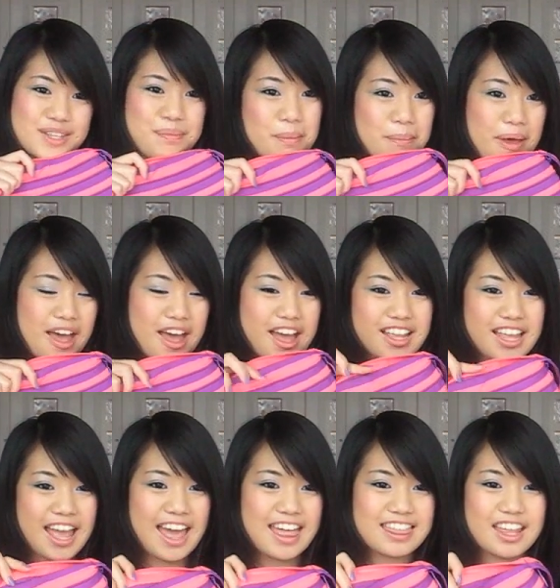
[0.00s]
Zip It bag
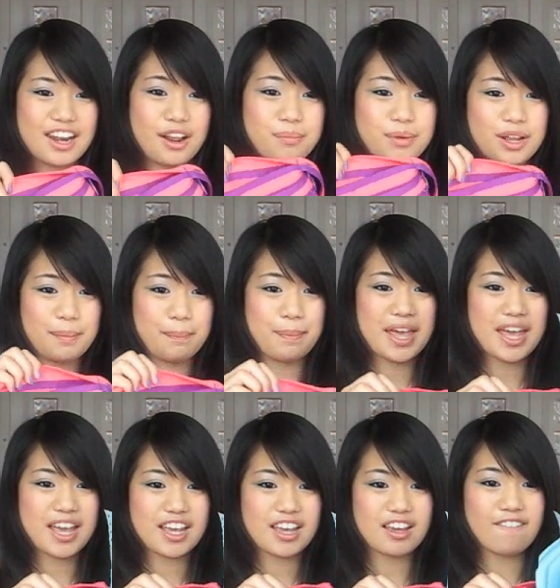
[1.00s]
and then I'm going to
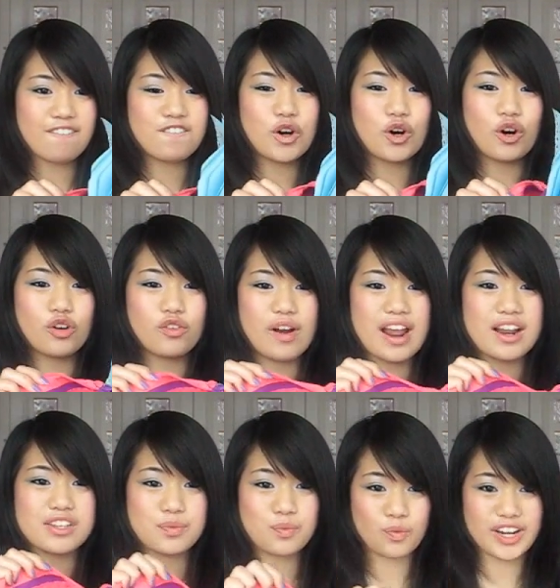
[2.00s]
pick four
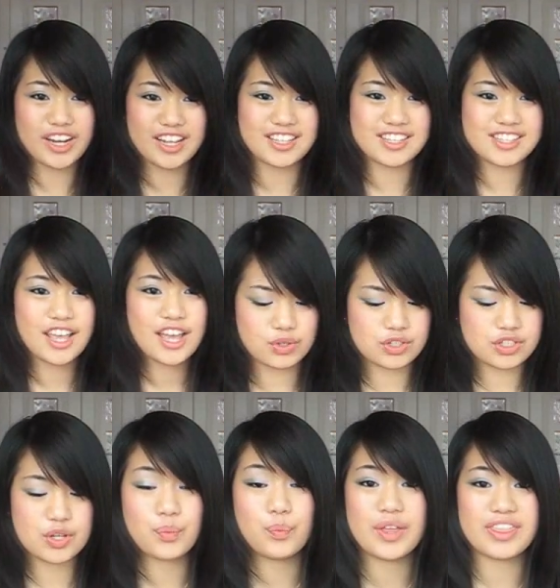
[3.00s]
random winners
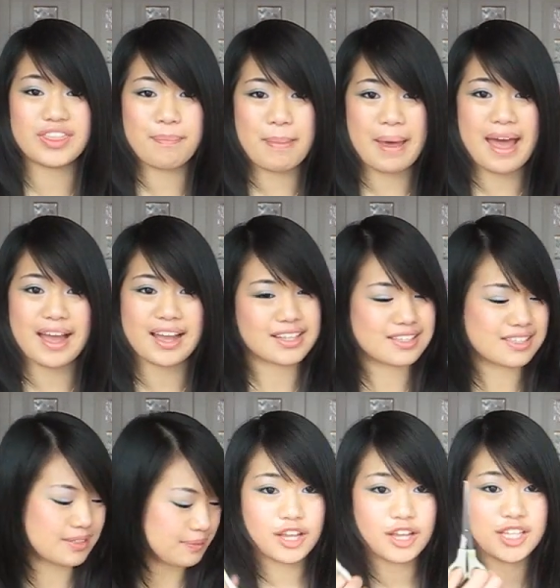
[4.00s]
to win the
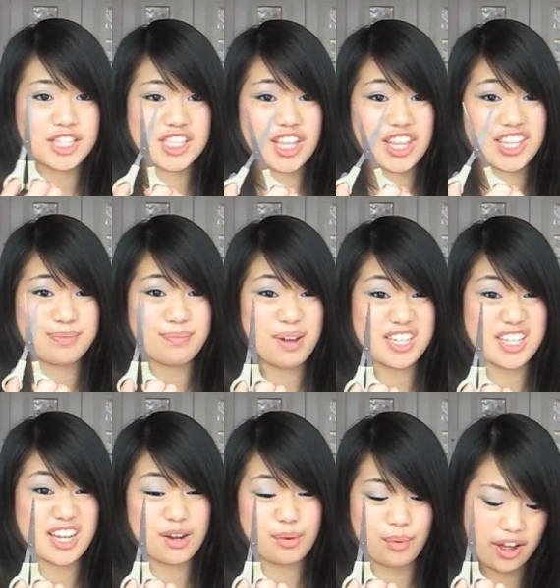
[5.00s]
bags. So this might
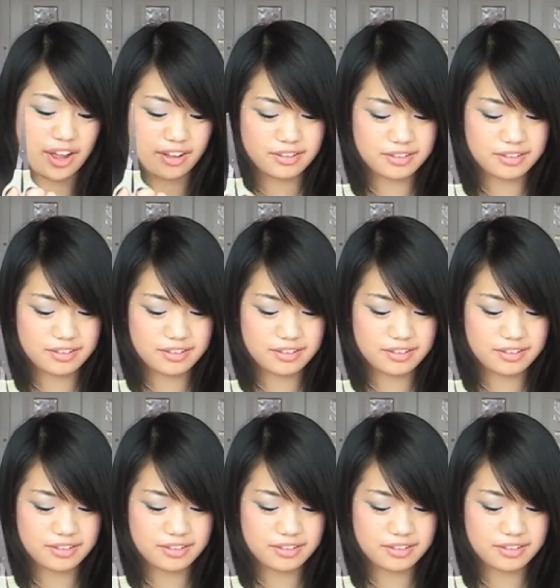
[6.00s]
take a while,